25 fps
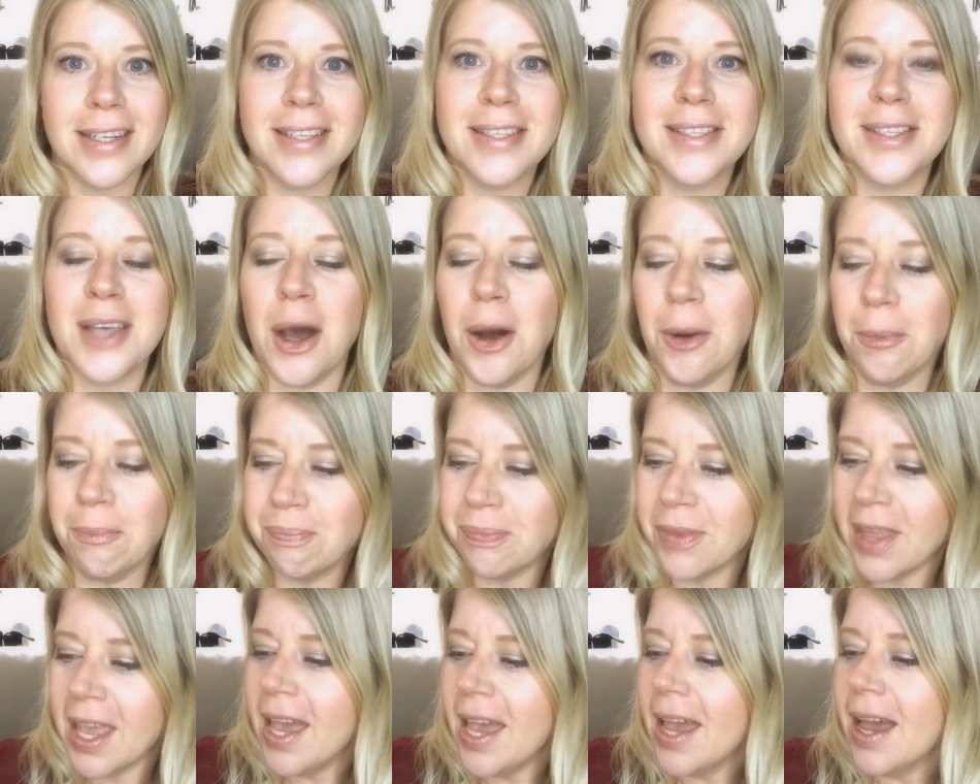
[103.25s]
So
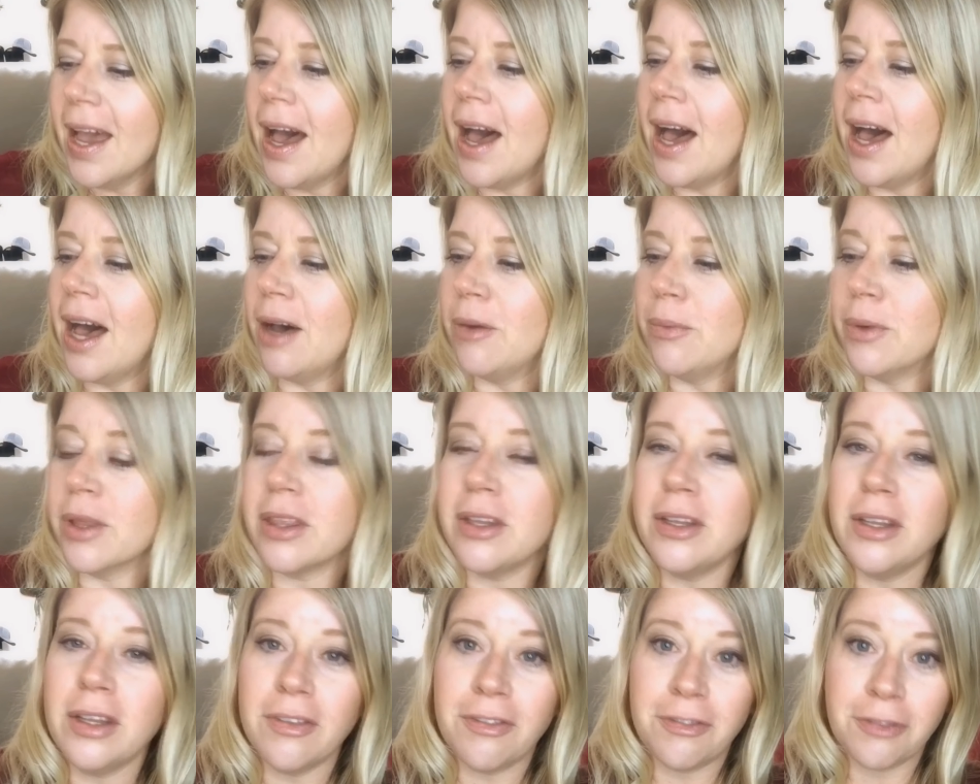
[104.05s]
uh,
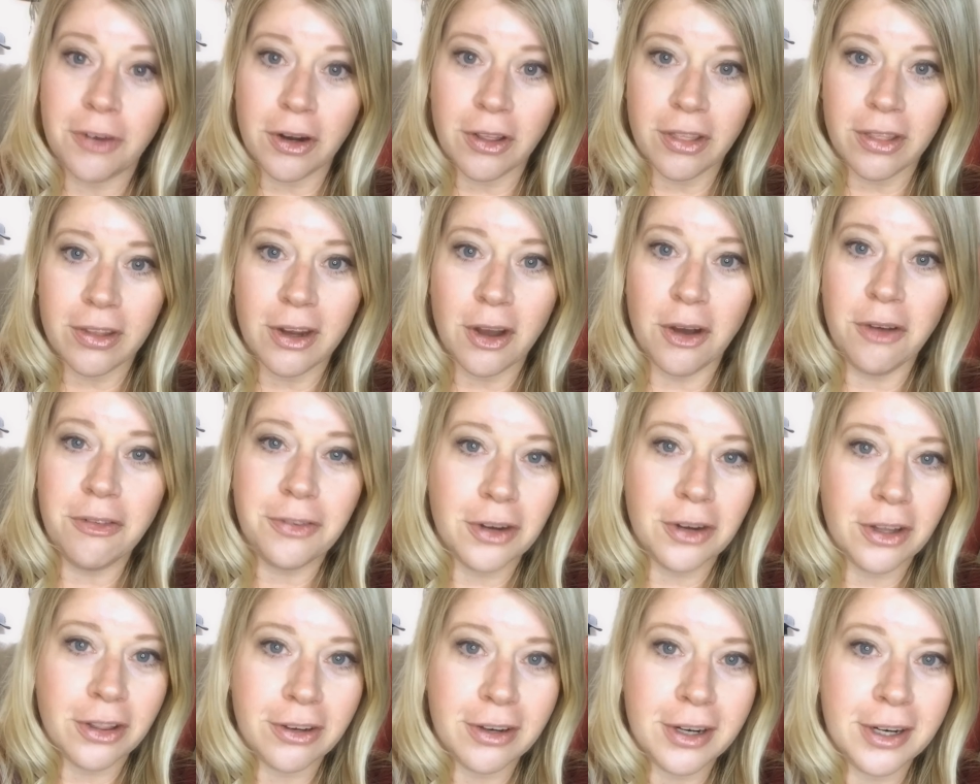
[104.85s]
with for no
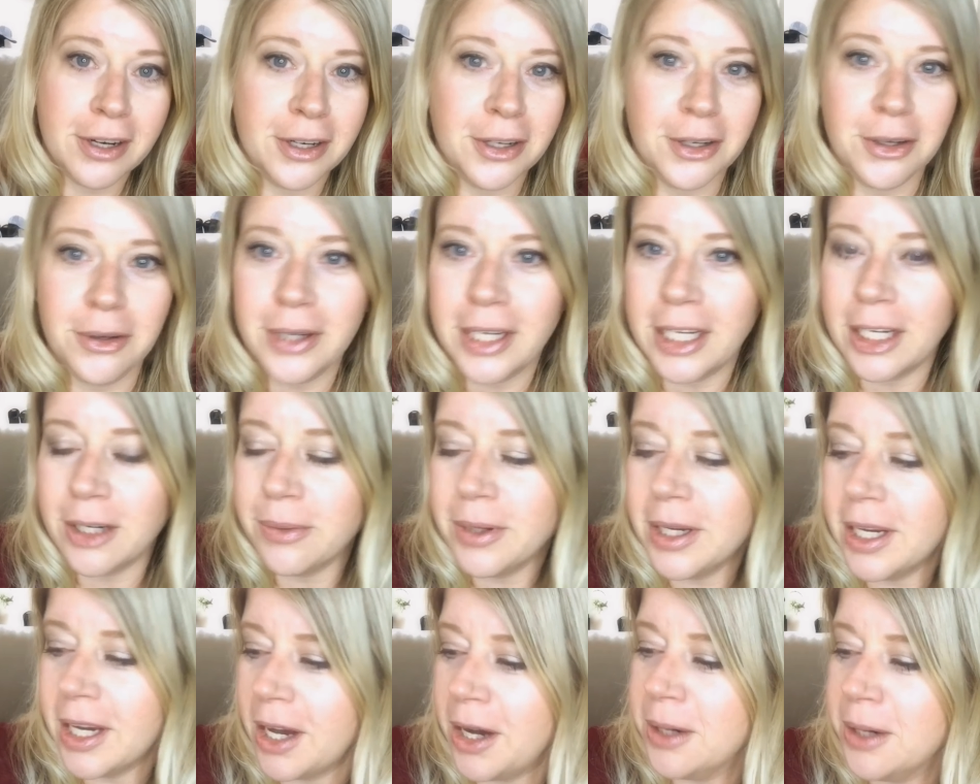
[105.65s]
further ado, here
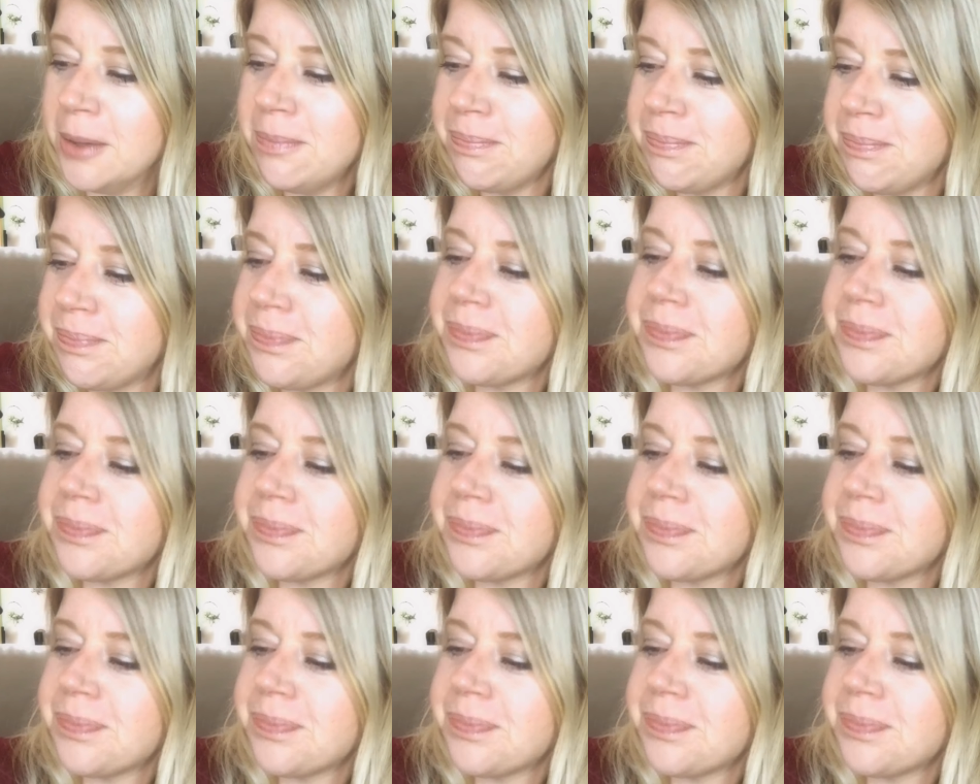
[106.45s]
we go.